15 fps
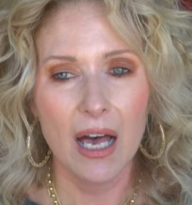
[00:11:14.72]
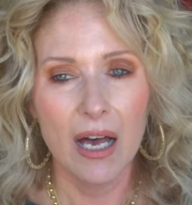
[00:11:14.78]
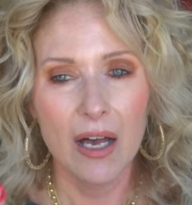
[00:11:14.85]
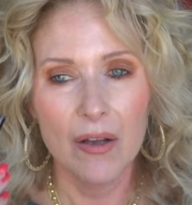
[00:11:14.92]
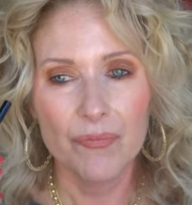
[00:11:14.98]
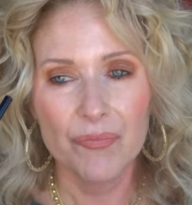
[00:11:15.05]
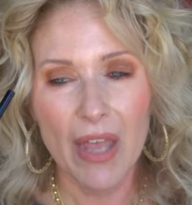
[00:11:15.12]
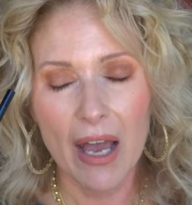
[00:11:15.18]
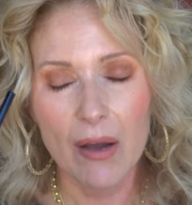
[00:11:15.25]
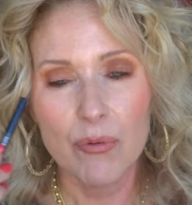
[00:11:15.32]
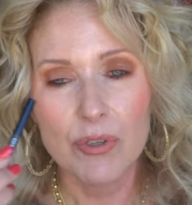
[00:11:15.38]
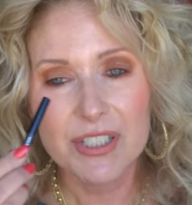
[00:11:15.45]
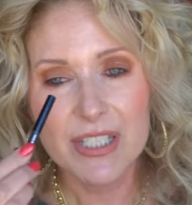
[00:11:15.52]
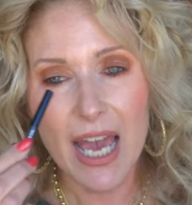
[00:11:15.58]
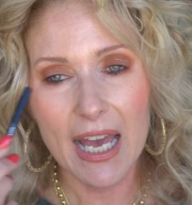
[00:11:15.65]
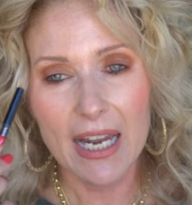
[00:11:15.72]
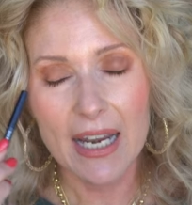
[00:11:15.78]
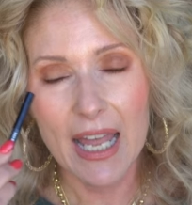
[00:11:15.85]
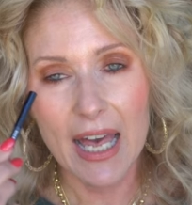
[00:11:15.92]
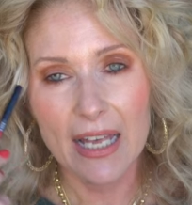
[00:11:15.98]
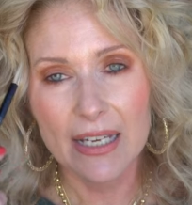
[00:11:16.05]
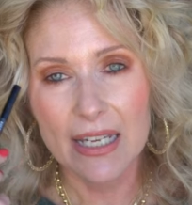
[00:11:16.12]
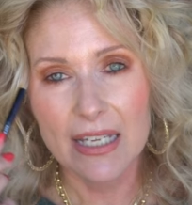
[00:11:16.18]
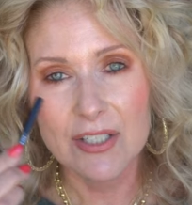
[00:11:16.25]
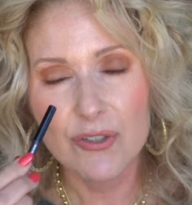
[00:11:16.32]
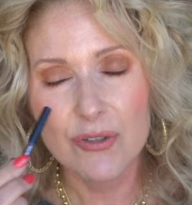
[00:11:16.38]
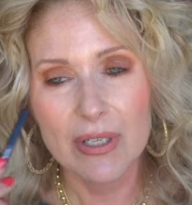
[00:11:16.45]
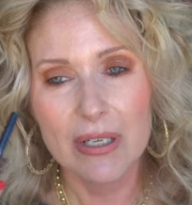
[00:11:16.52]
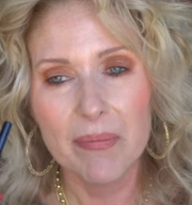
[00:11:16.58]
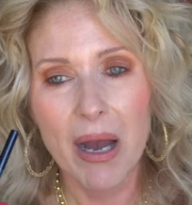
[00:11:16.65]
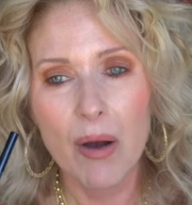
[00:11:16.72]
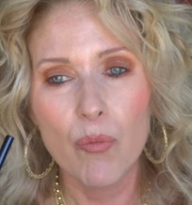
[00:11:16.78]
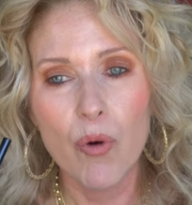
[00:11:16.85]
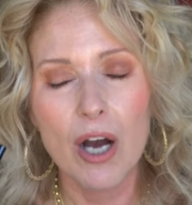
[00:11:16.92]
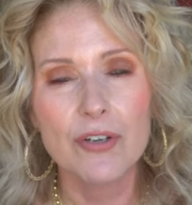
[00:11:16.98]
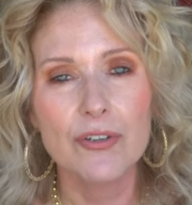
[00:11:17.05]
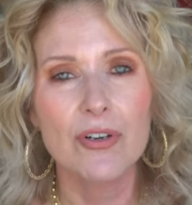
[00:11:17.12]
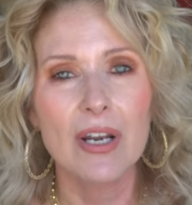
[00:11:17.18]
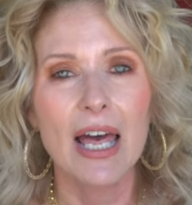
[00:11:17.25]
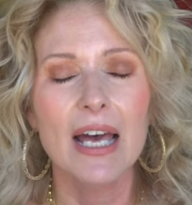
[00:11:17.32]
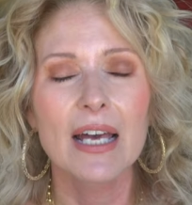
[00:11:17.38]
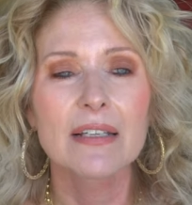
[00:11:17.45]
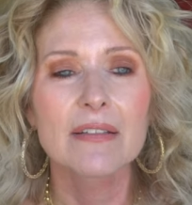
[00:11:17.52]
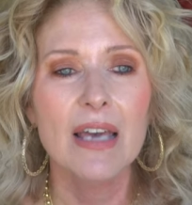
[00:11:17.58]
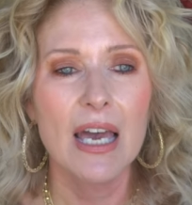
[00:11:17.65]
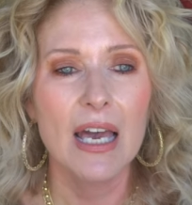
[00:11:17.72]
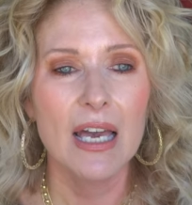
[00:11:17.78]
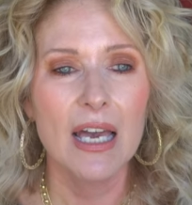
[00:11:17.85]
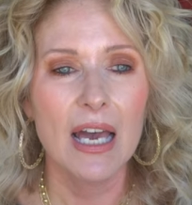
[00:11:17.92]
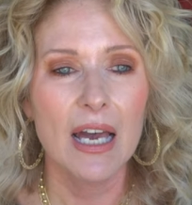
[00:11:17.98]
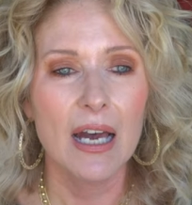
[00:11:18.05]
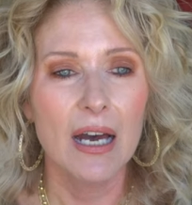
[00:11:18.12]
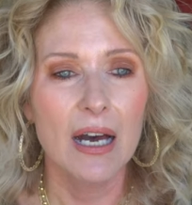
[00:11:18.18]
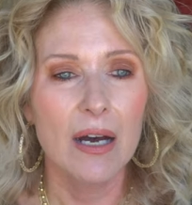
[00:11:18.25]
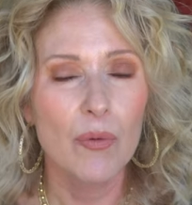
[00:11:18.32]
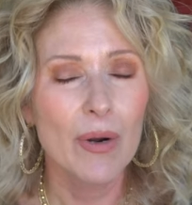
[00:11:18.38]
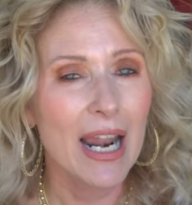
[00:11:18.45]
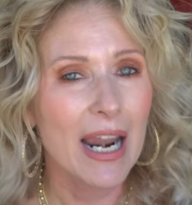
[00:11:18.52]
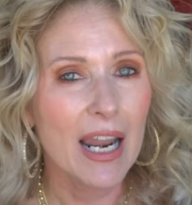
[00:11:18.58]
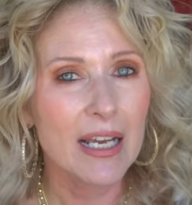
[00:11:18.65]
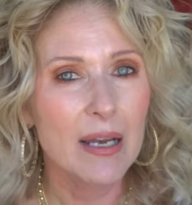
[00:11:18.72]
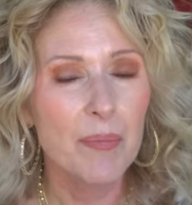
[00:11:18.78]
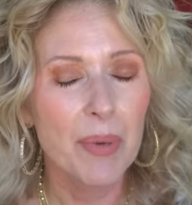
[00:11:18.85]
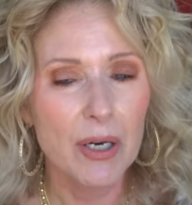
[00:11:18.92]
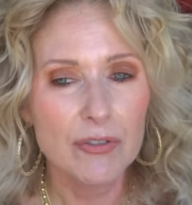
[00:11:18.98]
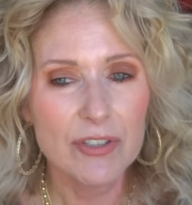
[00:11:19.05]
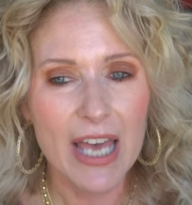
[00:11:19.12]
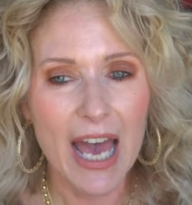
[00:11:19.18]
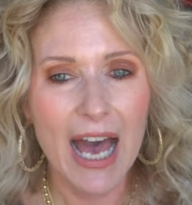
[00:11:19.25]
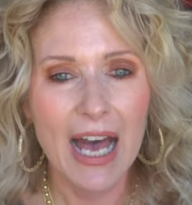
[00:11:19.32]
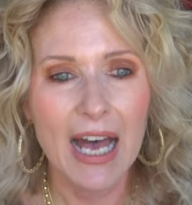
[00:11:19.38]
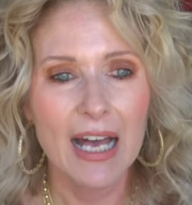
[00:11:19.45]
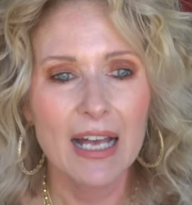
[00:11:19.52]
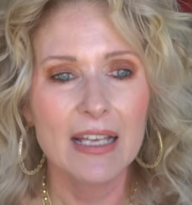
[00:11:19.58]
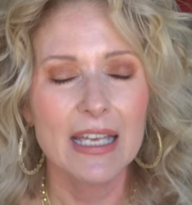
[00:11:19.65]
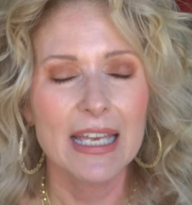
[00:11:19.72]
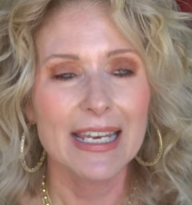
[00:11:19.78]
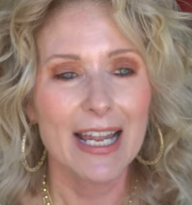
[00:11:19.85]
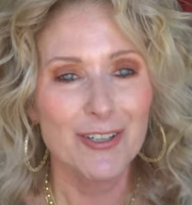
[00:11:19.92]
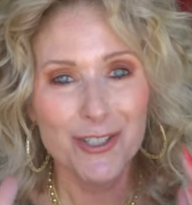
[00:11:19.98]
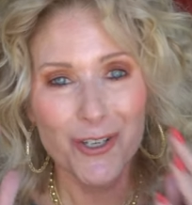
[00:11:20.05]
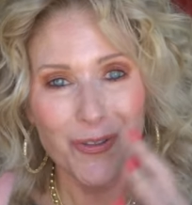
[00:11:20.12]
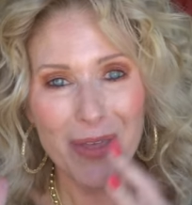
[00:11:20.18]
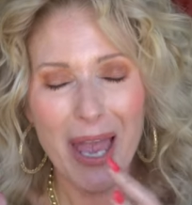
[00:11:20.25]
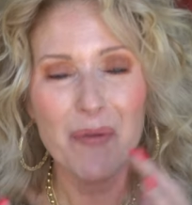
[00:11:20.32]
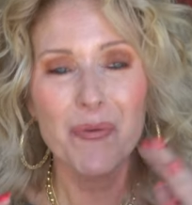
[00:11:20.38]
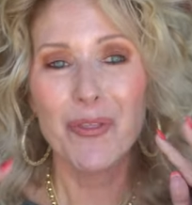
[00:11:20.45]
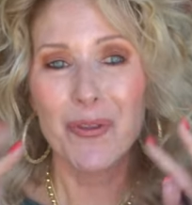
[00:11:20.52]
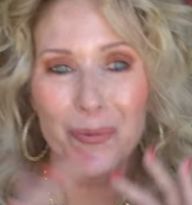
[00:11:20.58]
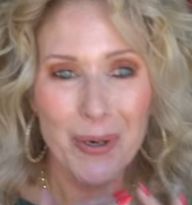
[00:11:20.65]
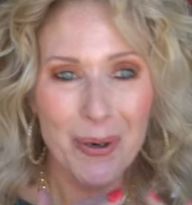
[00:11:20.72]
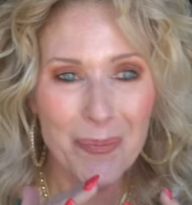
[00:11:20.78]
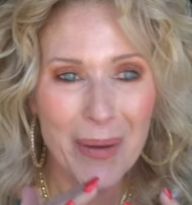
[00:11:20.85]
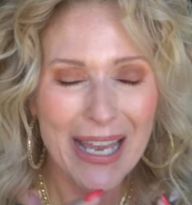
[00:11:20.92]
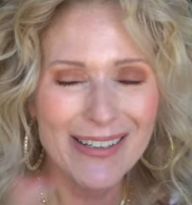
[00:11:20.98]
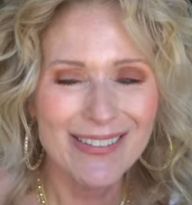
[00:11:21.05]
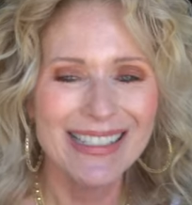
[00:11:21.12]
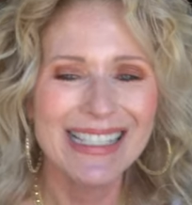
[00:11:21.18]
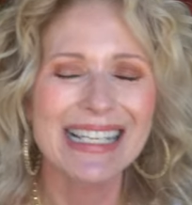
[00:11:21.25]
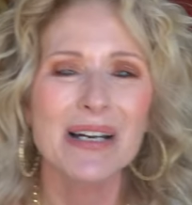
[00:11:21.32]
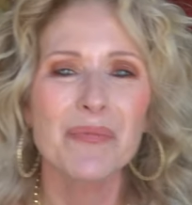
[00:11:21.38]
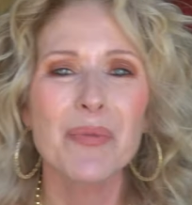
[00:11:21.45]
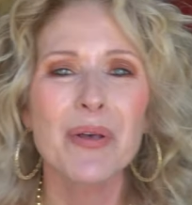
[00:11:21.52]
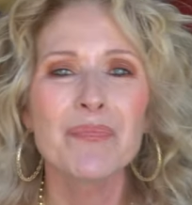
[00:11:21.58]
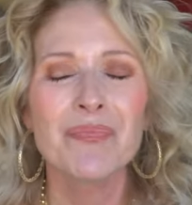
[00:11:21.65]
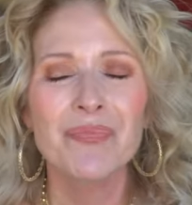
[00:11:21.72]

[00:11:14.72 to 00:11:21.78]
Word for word: um, I will tightline and do it in my waterline uh, what I like about bold eye, and I'll do that with a real pale lip.